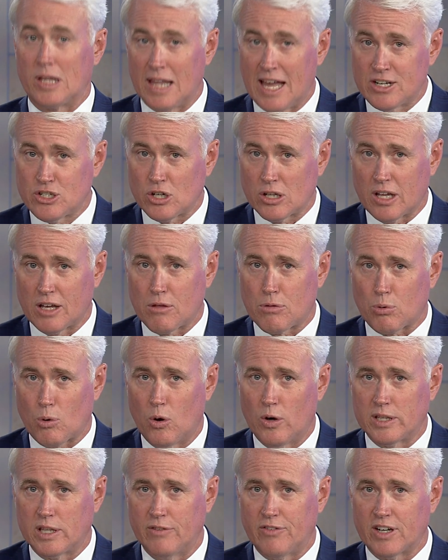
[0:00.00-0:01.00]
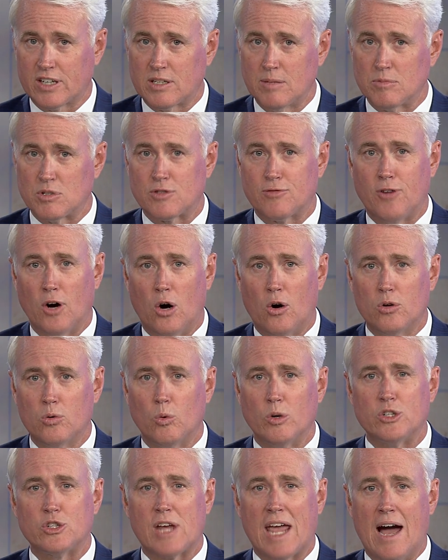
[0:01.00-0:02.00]
allegedly throwing the victim's phone,
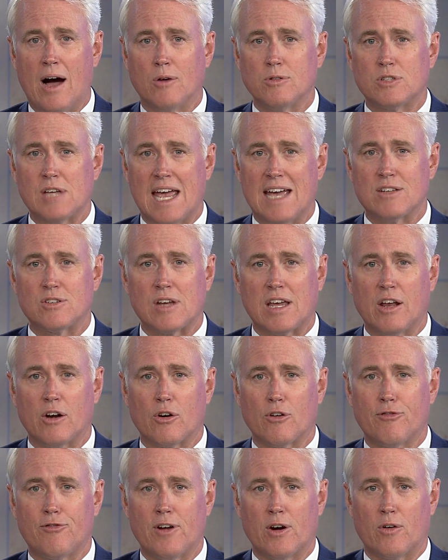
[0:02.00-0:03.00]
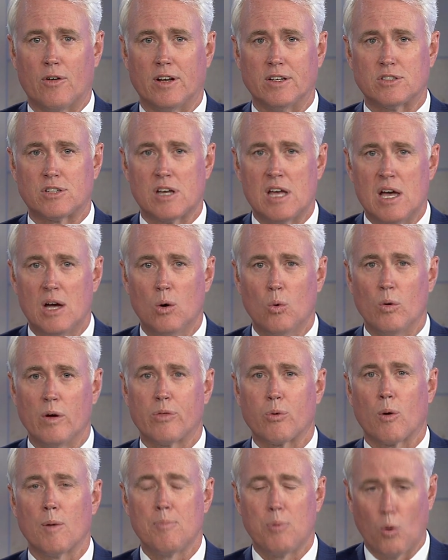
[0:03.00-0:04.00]
which counts as interference with
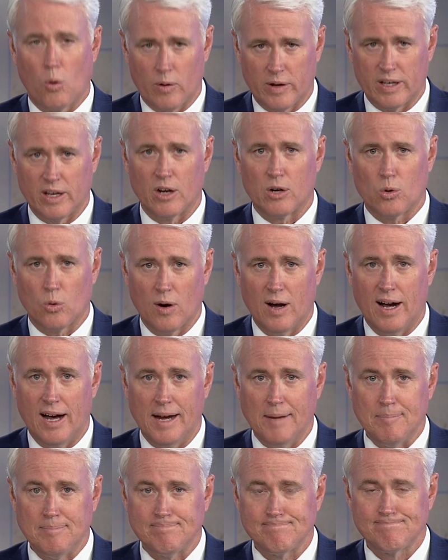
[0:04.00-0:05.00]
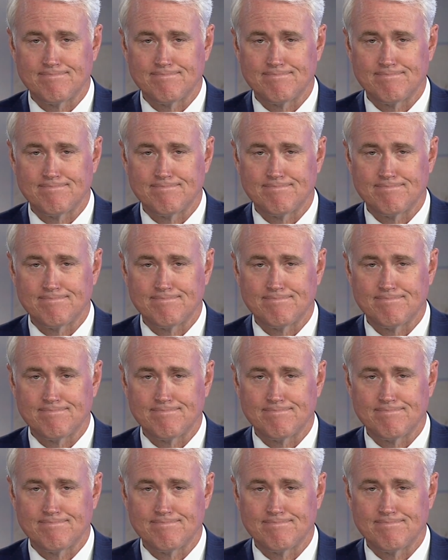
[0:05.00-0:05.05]
reporting a crime.